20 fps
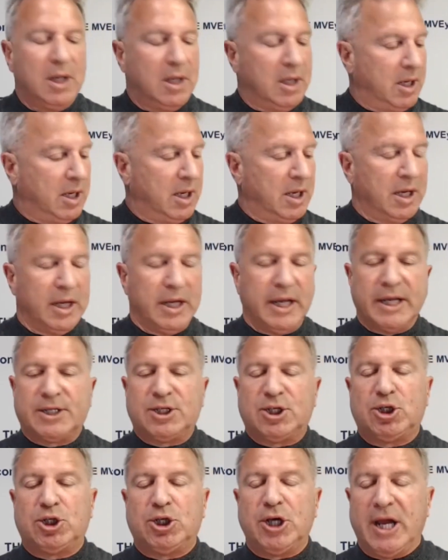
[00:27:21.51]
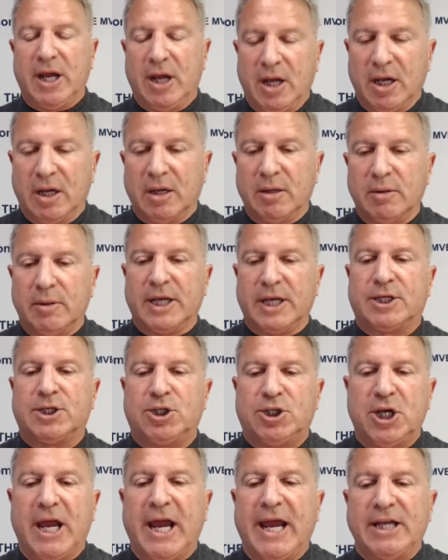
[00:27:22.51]

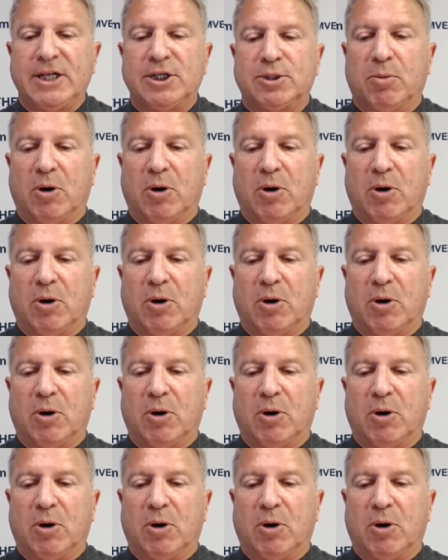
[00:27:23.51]
exchange